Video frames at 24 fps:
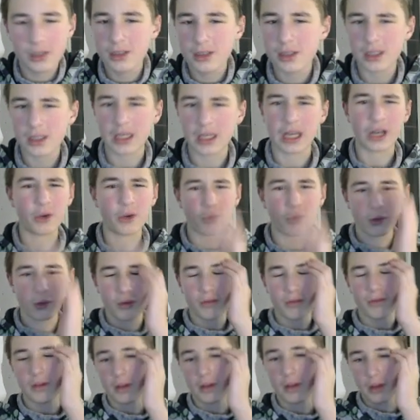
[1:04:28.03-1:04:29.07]
don't know.
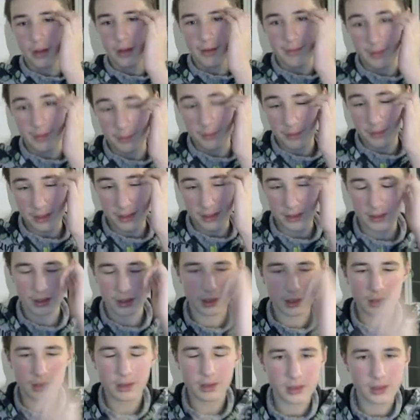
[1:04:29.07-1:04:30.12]
I'm seeing that.
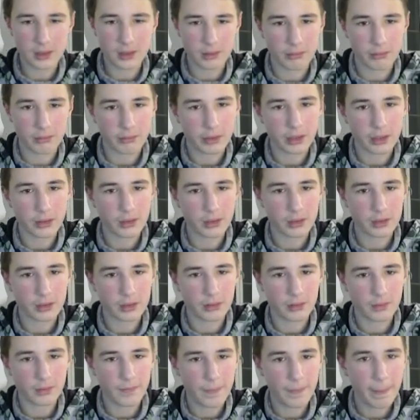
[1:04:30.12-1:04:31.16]
It's so weird. So.
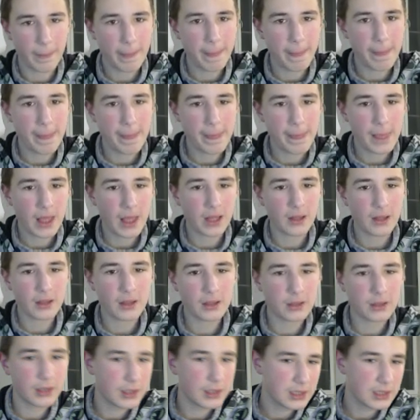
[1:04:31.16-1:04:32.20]

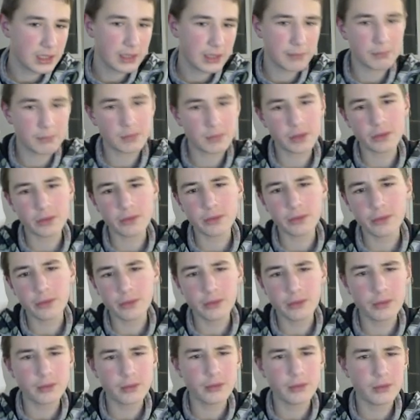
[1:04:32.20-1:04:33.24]
Let's keep the
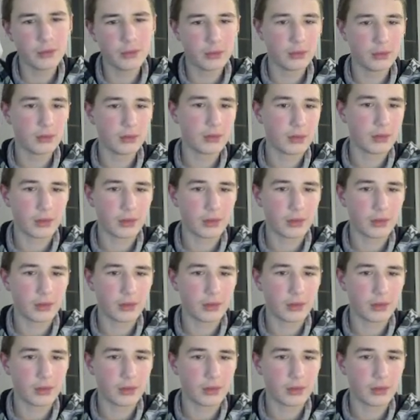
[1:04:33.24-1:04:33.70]
rook.